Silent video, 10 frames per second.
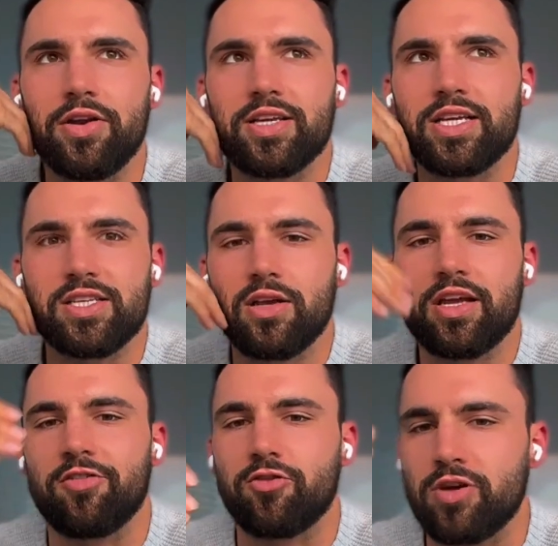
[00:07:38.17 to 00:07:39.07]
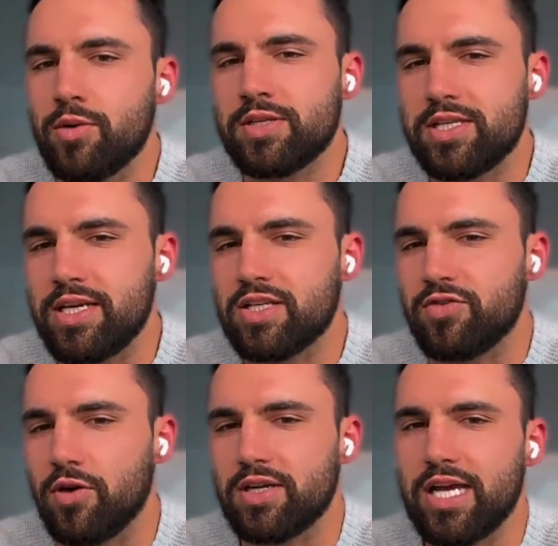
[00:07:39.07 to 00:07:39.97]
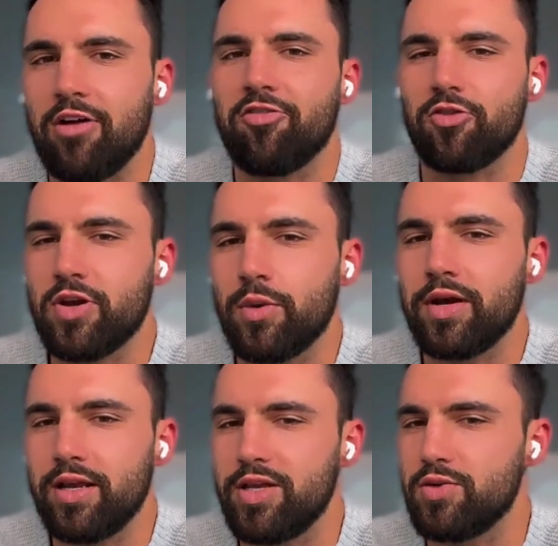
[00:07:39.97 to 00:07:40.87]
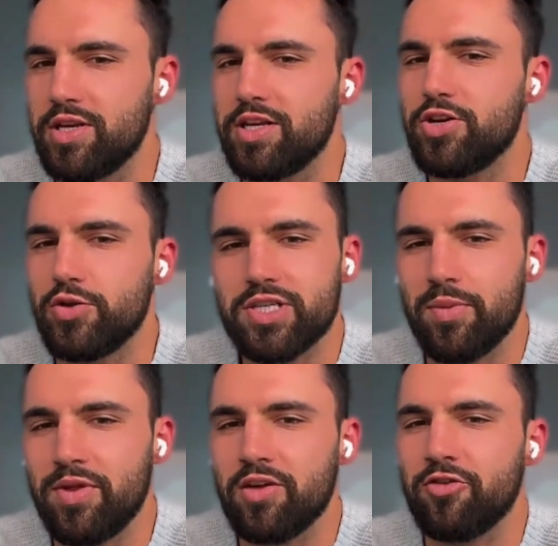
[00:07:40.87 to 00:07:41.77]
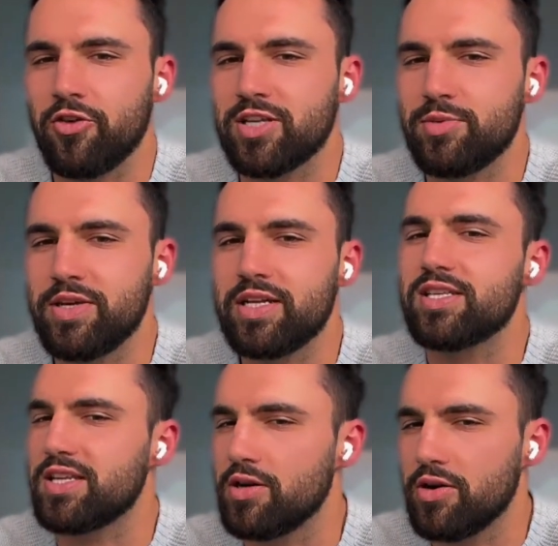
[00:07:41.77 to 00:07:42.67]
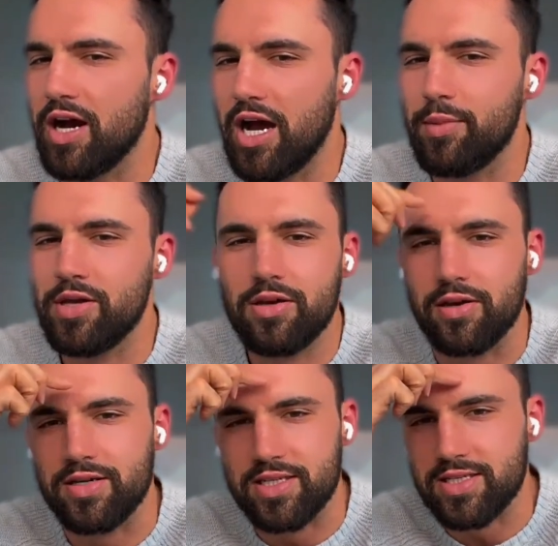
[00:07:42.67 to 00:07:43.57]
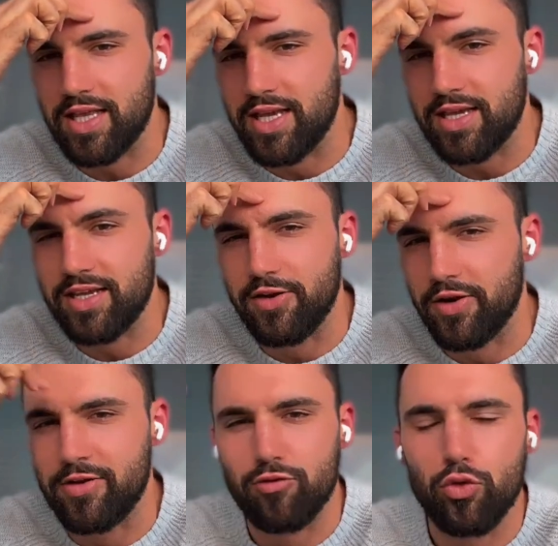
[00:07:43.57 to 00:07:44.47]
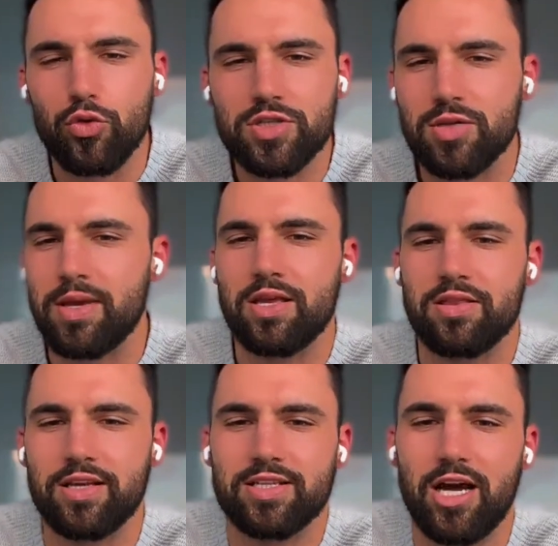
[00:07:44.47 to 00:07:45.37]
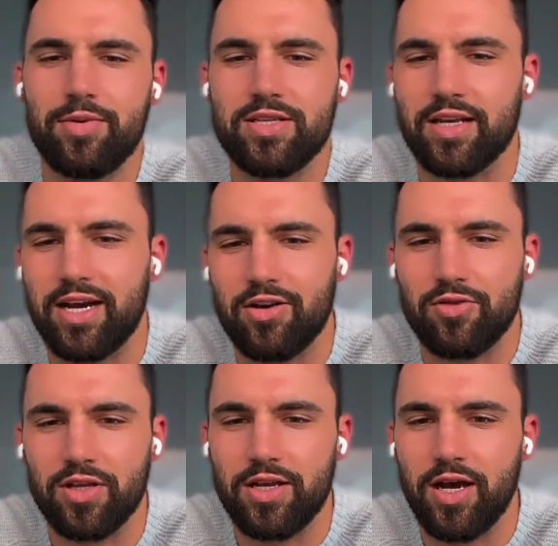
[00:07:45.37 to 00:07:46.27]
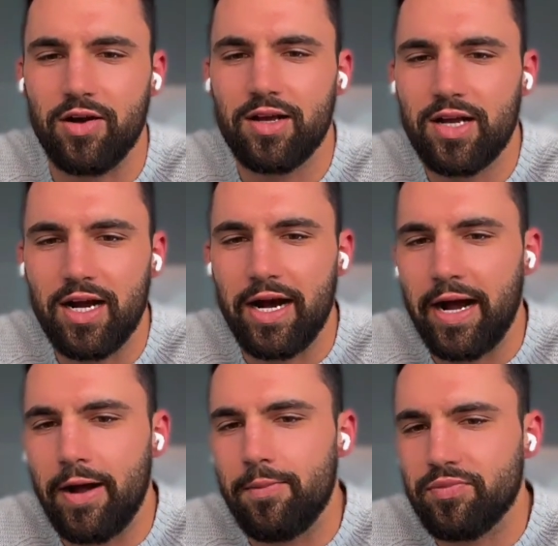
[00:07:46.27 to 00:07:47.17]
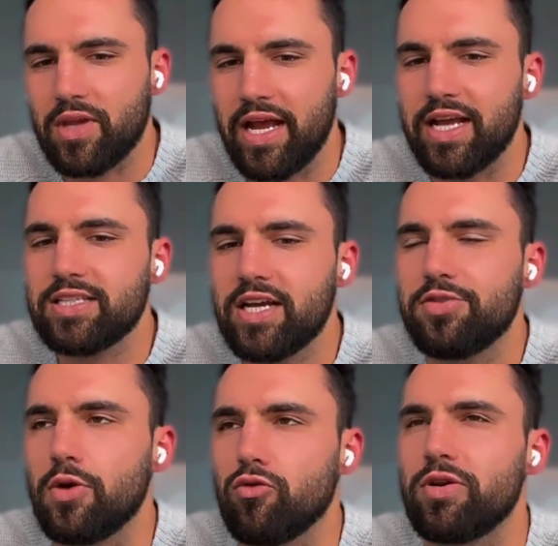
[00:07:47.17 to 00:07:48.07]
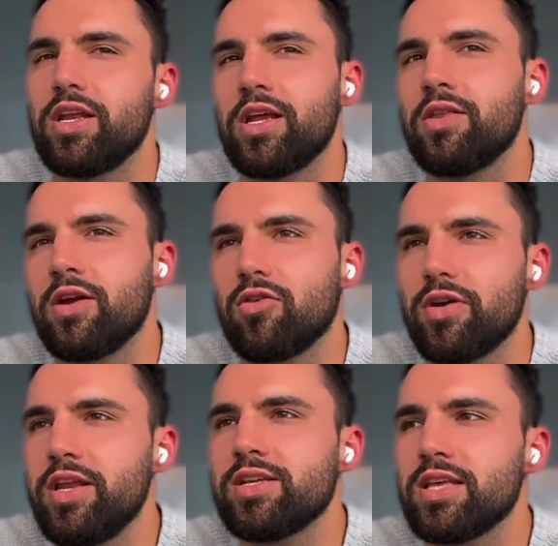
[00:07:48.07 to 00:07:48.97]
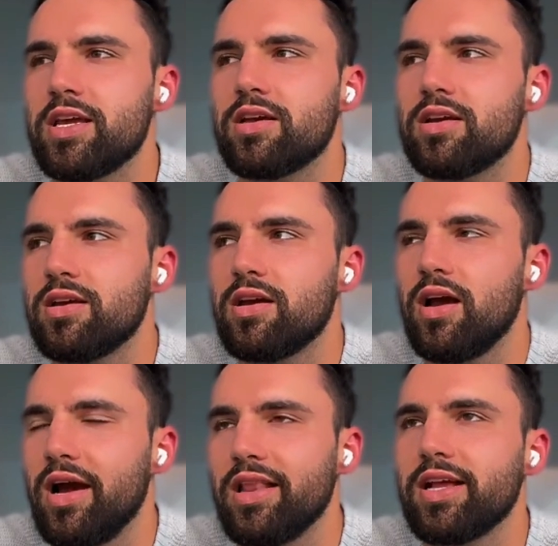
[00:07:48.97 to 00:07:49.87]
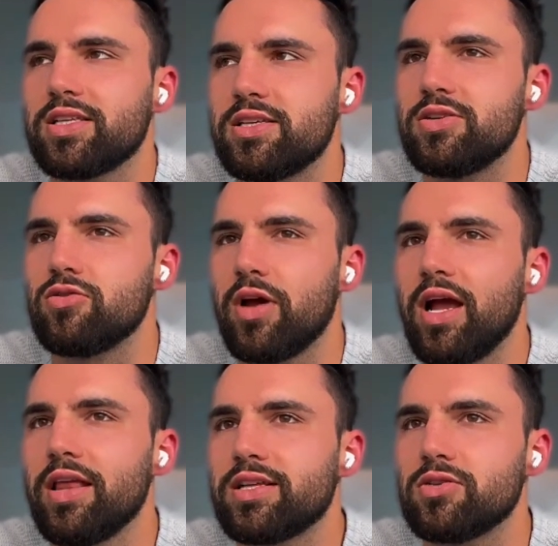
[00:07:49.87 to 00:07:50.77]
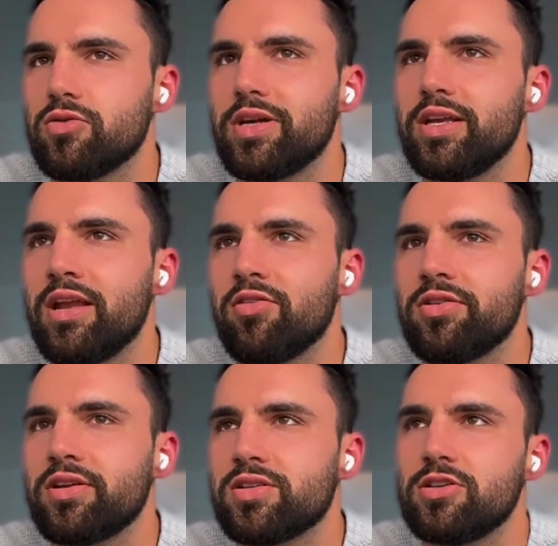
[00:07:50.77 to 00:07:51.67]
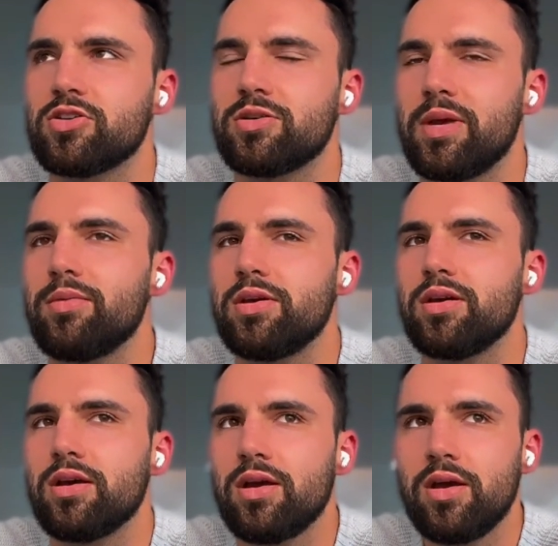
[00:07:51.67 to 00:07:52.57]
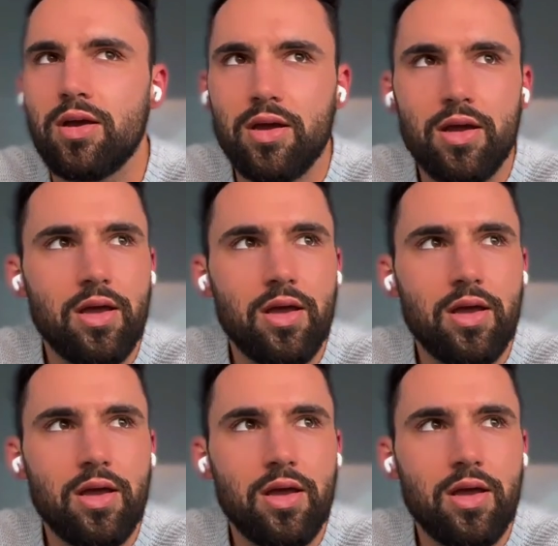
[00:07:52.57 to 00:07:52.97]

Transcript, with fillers: I don't know. Is there like a frequency as far as how frequent you need to do something for it to be considered a hobby, or is this like are there any rules to making things hobbies? Like I don't really know. Um, I guess I could throw reading in there. Reading's like I like to do. I like to read and everything too. So maybe,